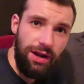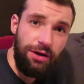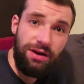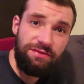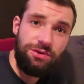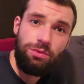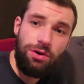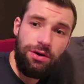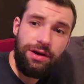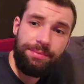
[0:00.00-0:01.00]
I don't have to
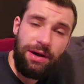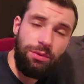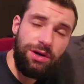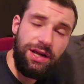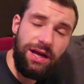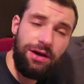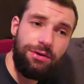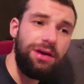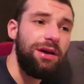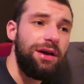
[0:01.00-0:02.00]
work, I'm not working
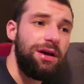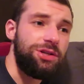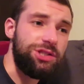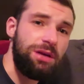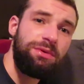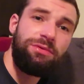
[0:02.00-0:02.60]
out. Just going to be